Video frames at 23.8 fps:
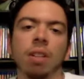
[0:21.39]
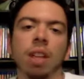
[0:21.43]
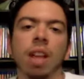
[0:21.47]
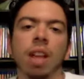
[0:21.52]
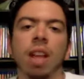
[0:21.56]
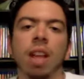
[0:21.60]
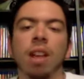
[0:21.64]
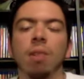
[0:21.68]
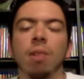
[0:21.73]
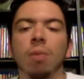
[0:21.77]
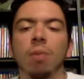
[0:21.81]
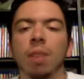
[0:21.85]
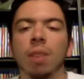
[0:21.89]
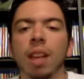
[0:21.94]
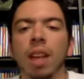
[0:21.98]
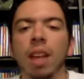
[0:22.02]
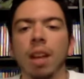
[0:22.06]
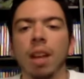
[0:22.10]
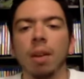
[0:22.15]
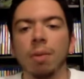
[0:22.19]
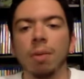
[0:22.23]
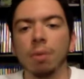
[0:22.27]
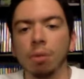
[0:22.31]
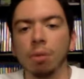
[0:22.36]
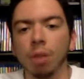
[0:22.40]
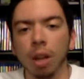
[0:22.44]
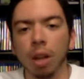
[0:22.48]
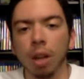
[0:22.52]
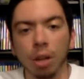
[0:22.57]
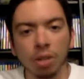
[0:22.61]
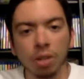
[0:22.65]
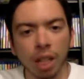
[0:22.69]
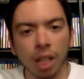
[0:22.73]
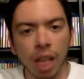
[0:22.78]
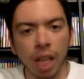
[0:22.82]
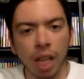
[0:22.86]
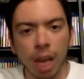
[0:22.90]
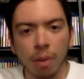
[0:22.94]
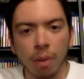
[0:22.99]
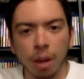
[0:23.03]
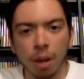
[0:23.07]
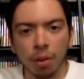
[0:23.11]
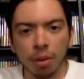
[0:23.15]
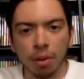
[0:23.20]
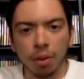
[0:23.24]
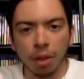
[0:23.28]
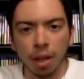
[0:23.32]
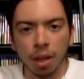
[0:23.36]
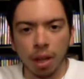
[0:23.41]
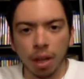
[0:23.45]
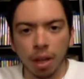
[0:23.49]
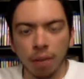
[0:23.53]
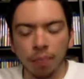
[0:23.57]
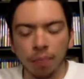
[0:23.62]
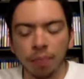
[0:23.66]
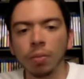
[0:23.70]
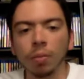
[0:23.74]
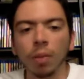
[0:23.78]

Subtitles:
and we had a few titles that came out today.